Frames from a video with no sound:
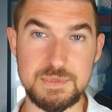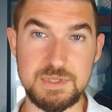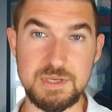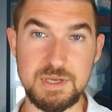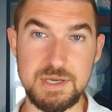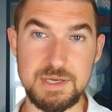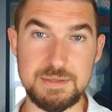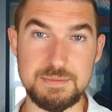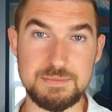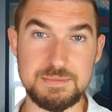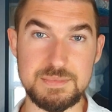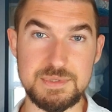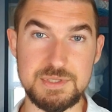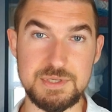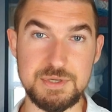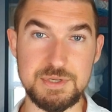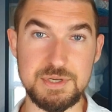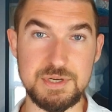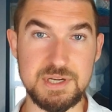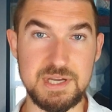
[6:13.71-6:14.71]
Okay?
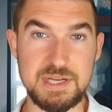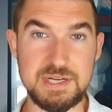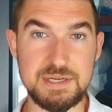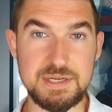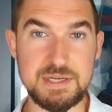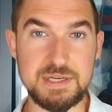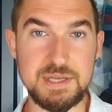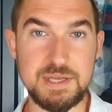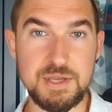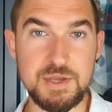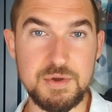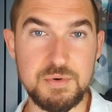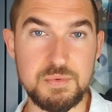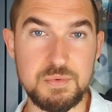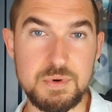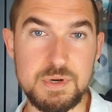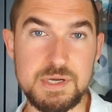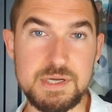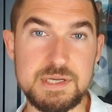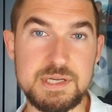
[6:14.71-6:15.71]
So you're kind of
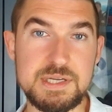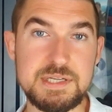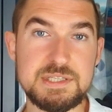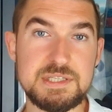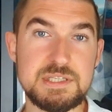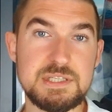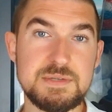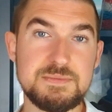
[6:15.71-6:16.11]
rising